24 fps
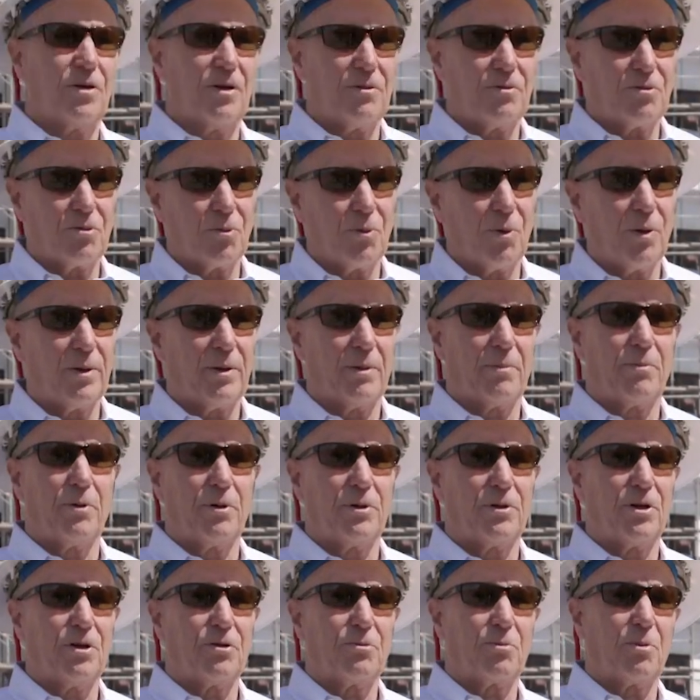He's the one that
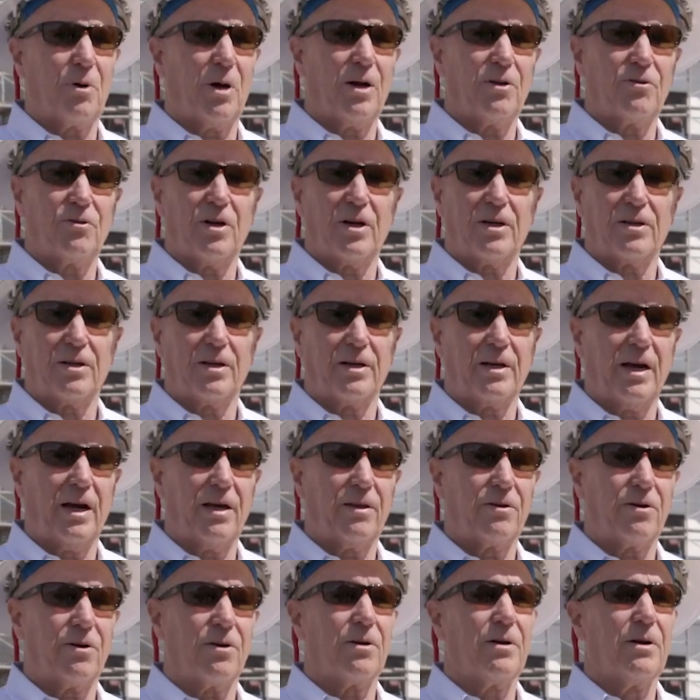put this project
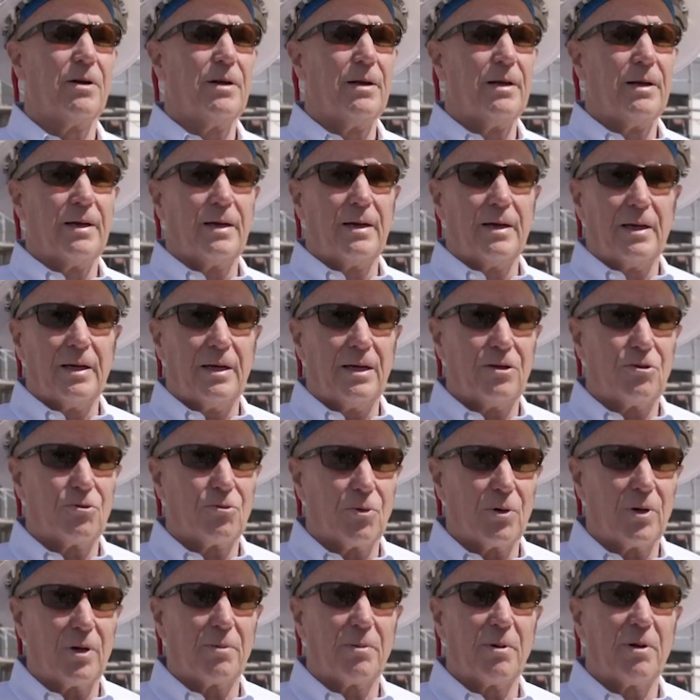together.
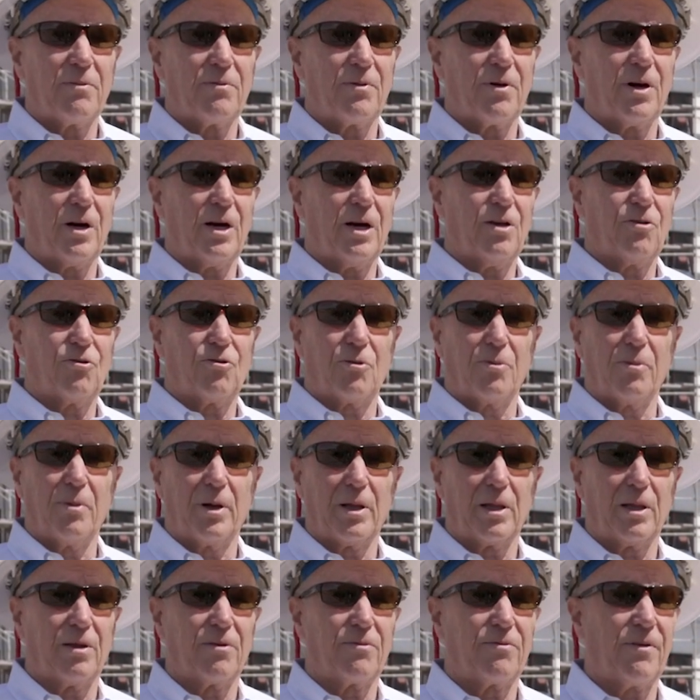He's really been very
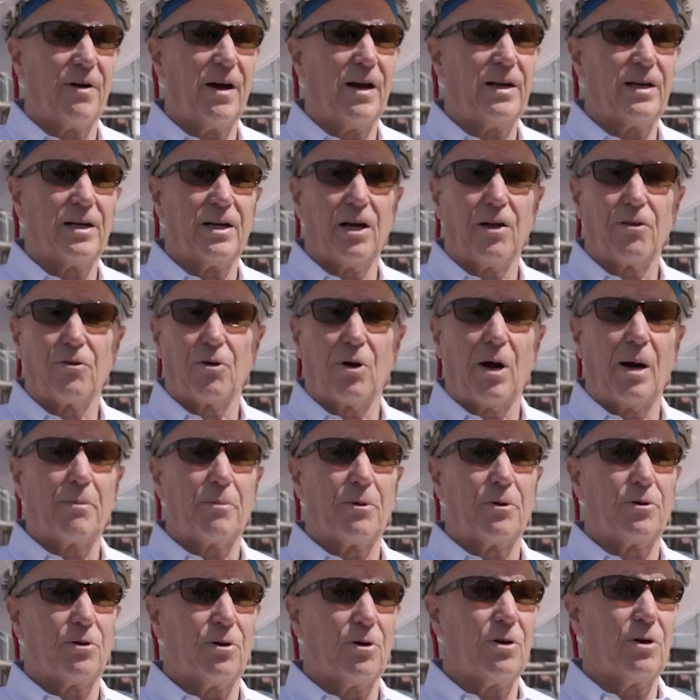instrumental in finding other
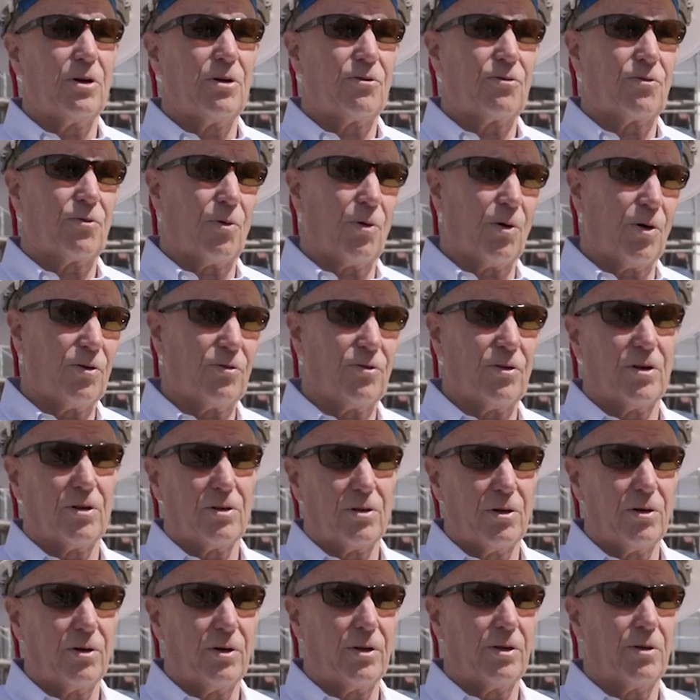opportunities for us,
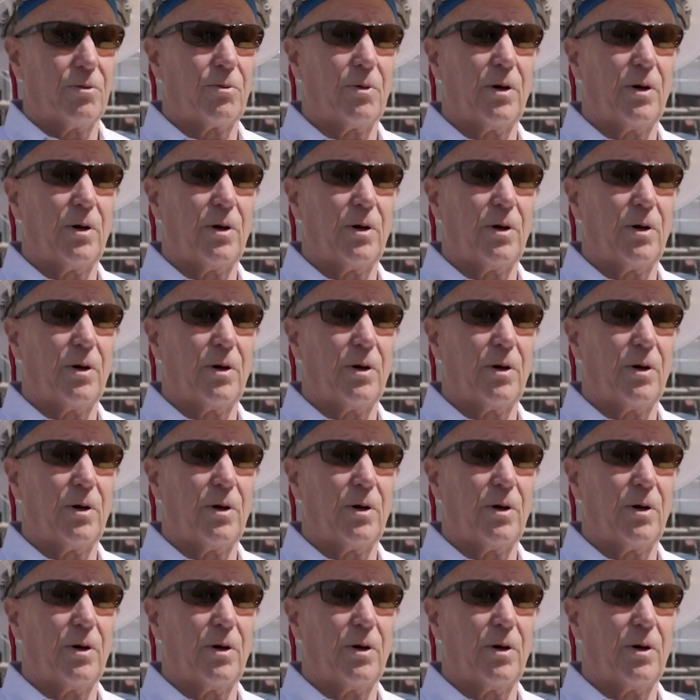including the